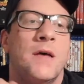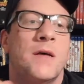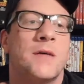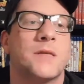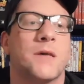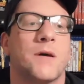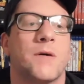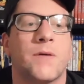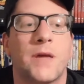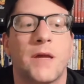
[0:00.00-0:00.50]

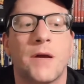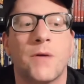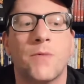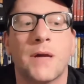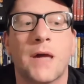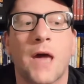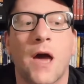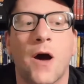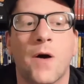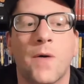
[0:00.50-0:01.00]
So here
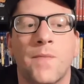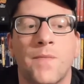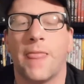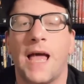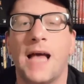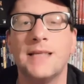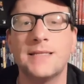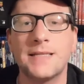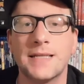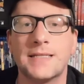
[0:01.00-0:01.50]
we go.
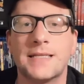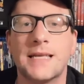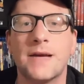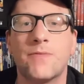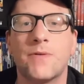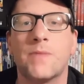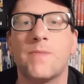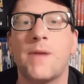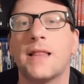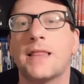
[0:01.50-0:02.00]
As I said
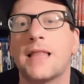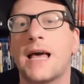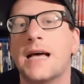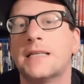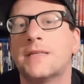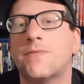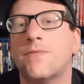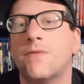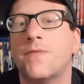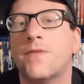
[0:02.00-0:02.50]
with my
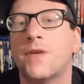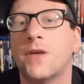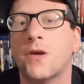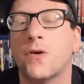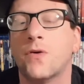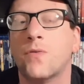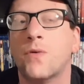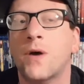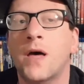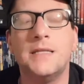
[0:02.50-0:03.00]
last
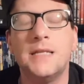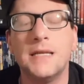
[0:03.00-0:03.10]
review,